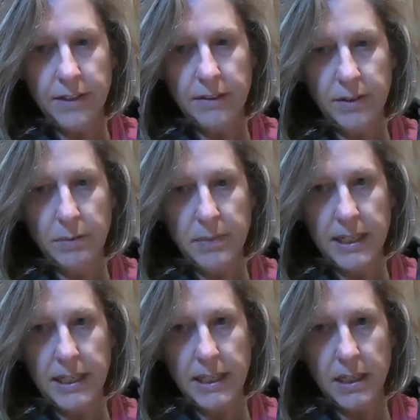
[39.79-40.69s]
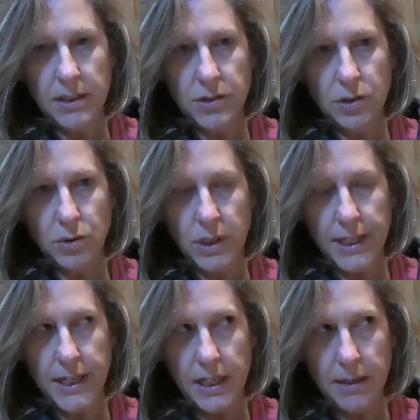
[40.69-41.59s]
everybody a
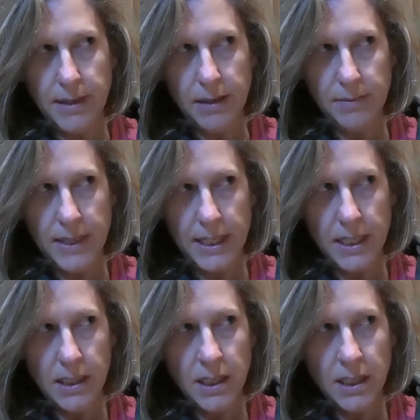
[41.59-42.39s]
story about me.